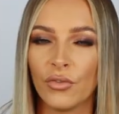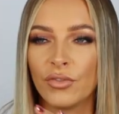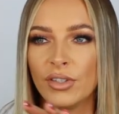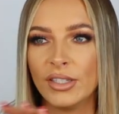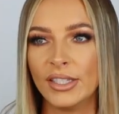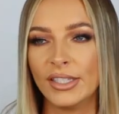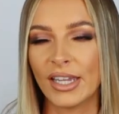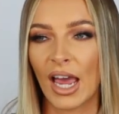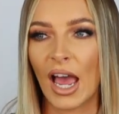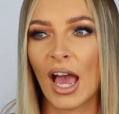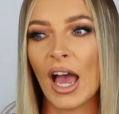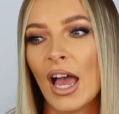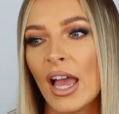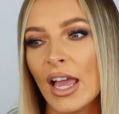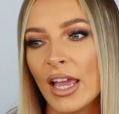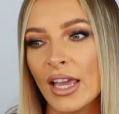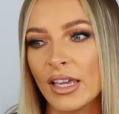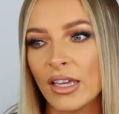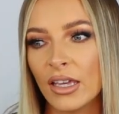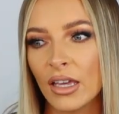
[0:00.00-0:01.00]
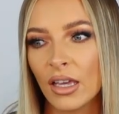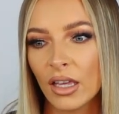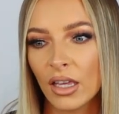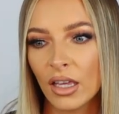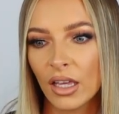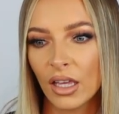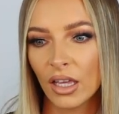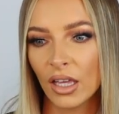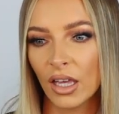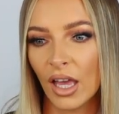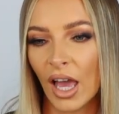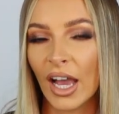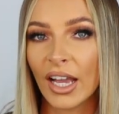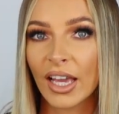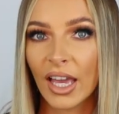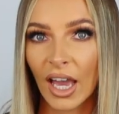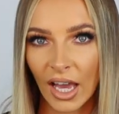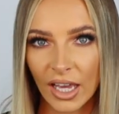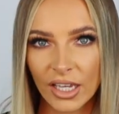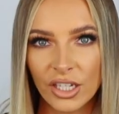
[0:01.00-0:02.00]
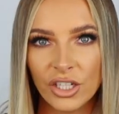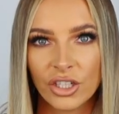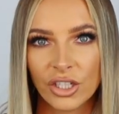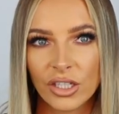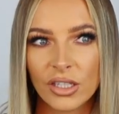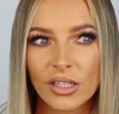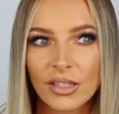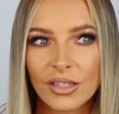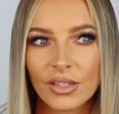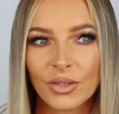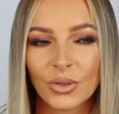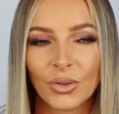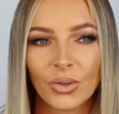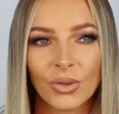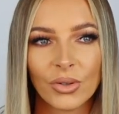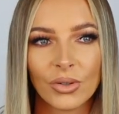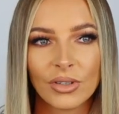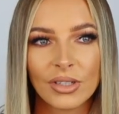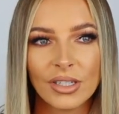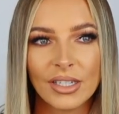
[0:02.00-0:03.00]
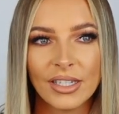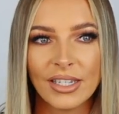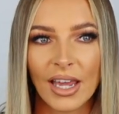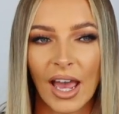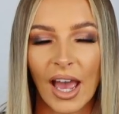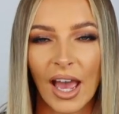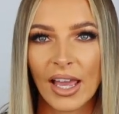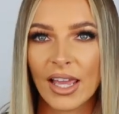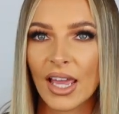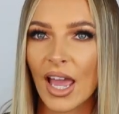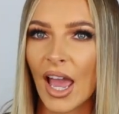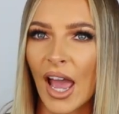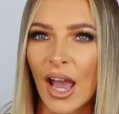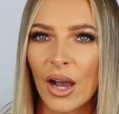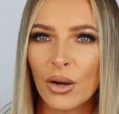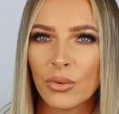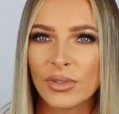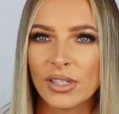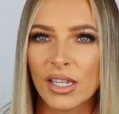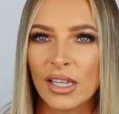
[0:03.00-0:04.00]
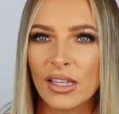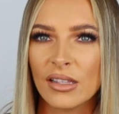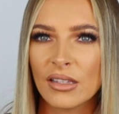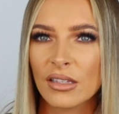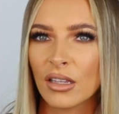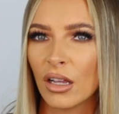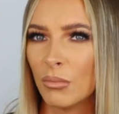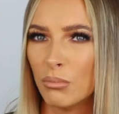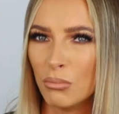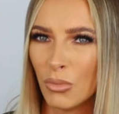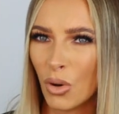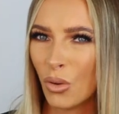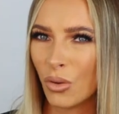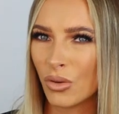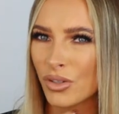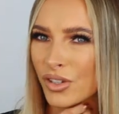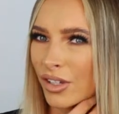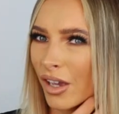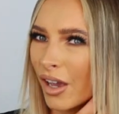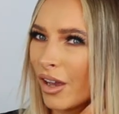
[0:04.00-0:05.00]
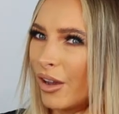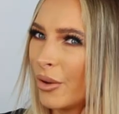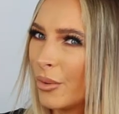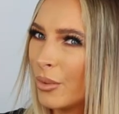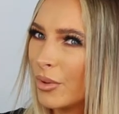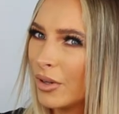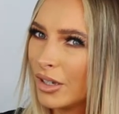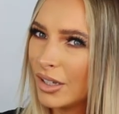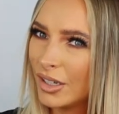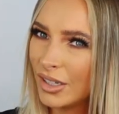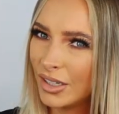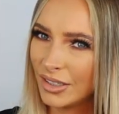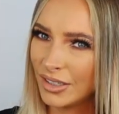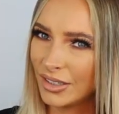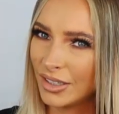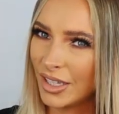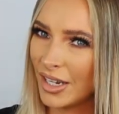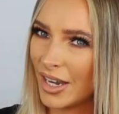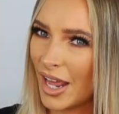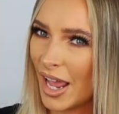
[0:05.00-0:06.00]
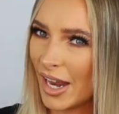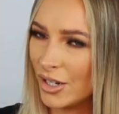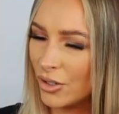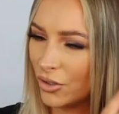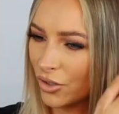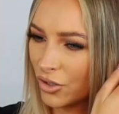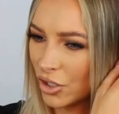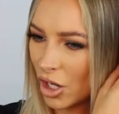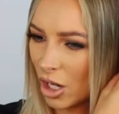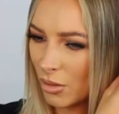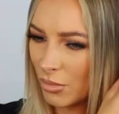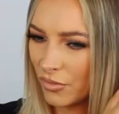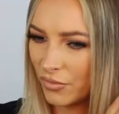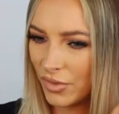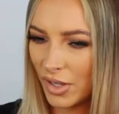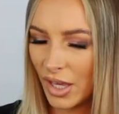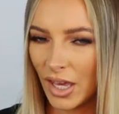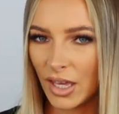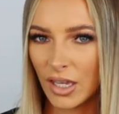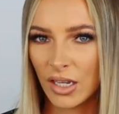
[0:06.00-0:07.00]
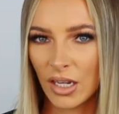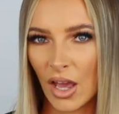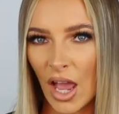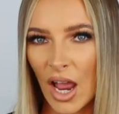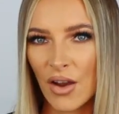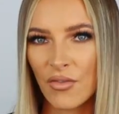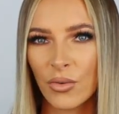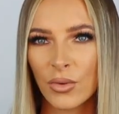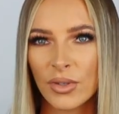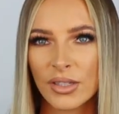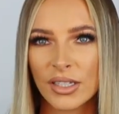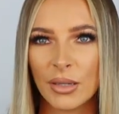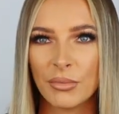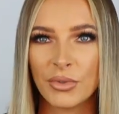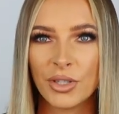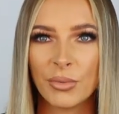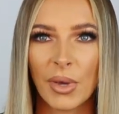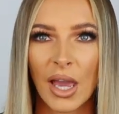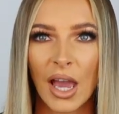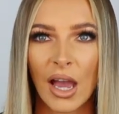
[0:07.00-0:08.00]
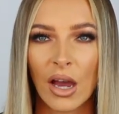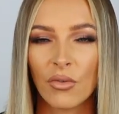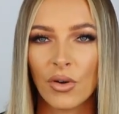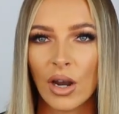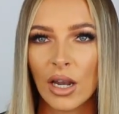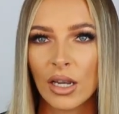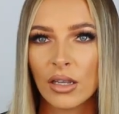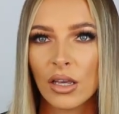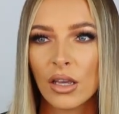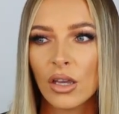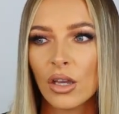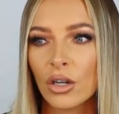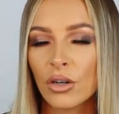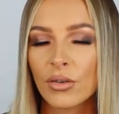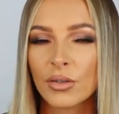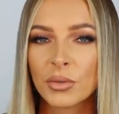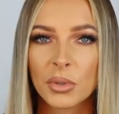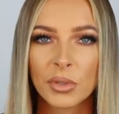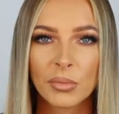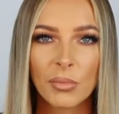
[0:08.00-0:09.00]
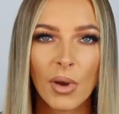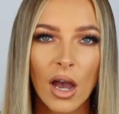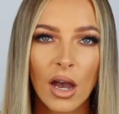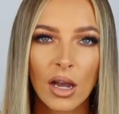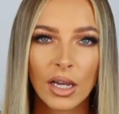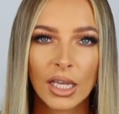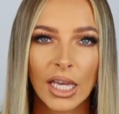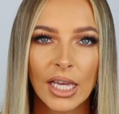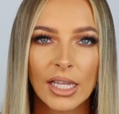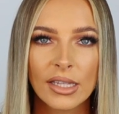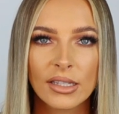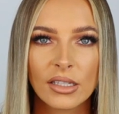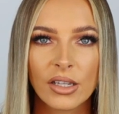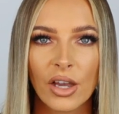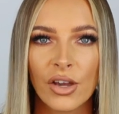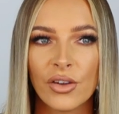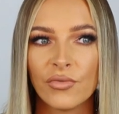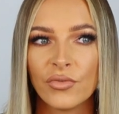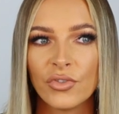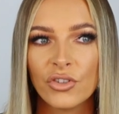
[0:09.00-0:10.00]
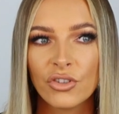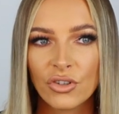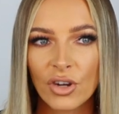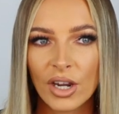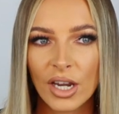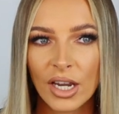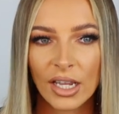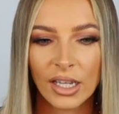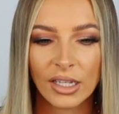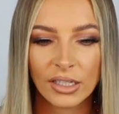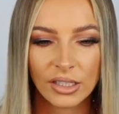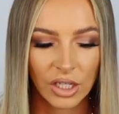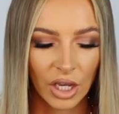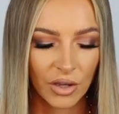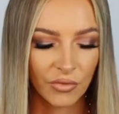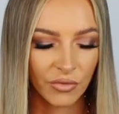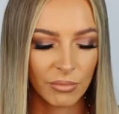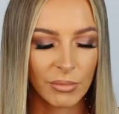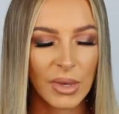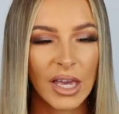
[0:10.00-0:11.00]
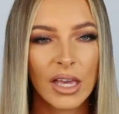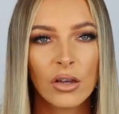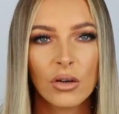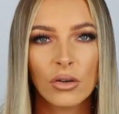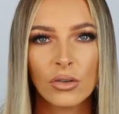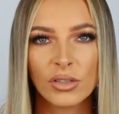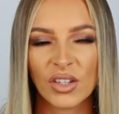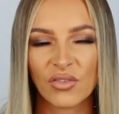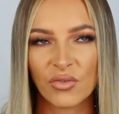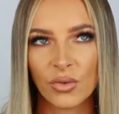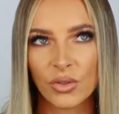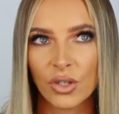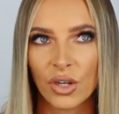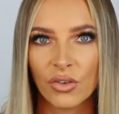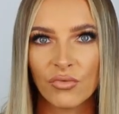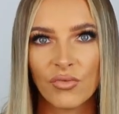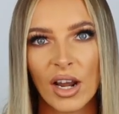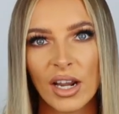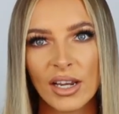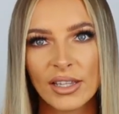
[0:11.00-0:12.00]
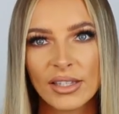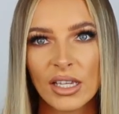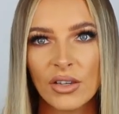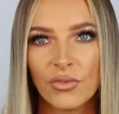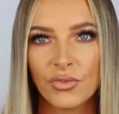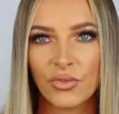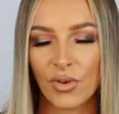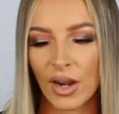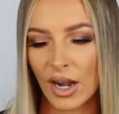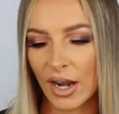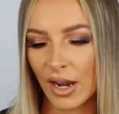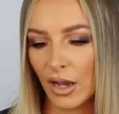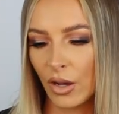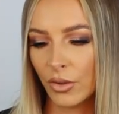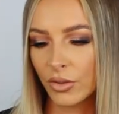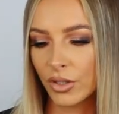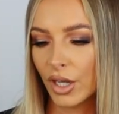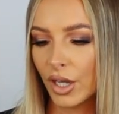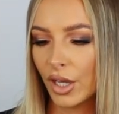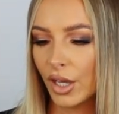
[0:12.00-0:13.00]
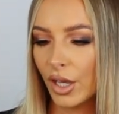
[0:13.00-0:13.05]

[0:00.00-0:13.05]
of day occasions or day outings, like more so than any other time of year. You know, everyone seems to be out around Christmas markets, going for drinks, going for meals. Everyone's got relatives around.